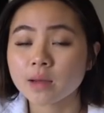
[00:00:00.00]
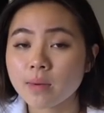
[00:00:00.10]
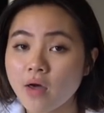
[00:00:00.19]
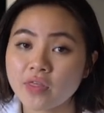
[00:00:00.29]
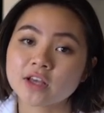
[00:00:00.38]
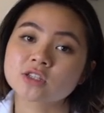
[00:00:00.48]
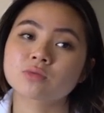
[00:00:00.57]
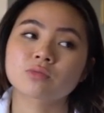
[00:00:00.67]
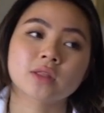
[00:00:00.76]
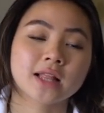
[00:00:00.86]
Think about this.
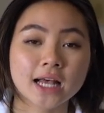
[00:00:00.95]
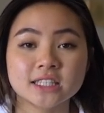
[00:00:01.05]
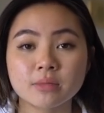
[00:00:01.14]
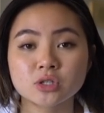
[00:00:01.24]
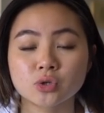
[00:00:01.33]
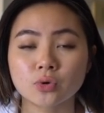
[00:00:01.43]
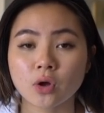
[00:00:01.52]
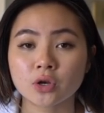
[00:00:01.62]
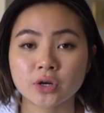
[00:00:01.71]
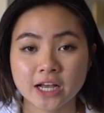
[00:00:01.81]
The last time you scrolled
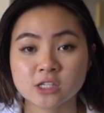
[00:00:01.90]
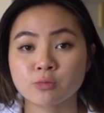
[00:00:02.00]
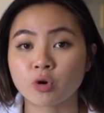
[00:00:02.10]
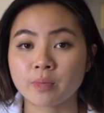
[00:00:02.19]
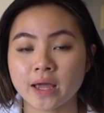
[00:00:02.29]
on your export